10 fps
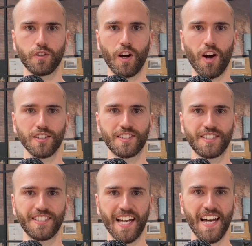cost
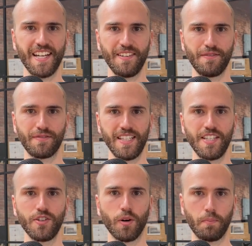save
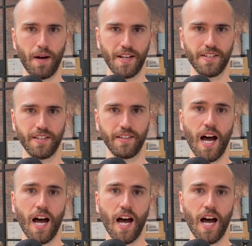in your budget